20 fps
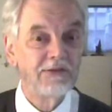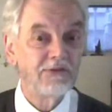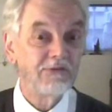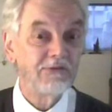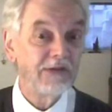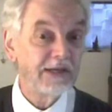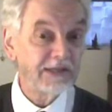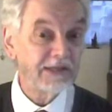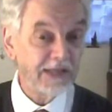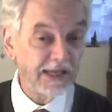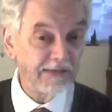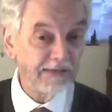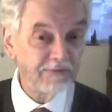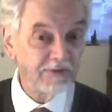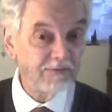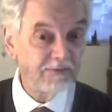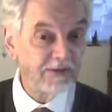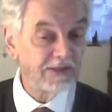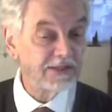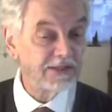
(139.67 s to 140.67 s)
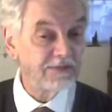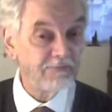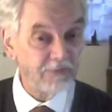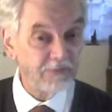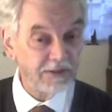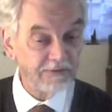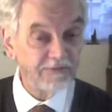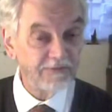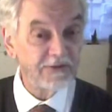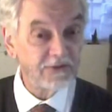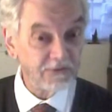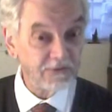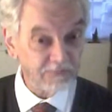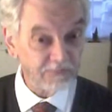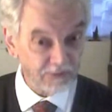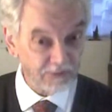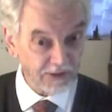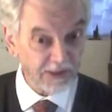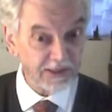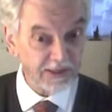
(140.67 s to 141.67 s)
So that came to me as a bit of a
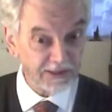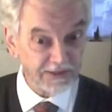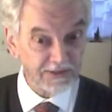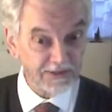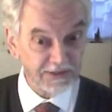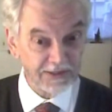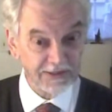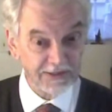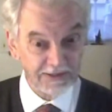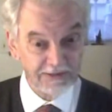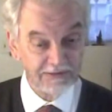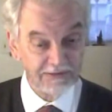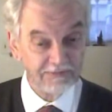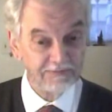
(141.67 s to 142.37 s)
surprise.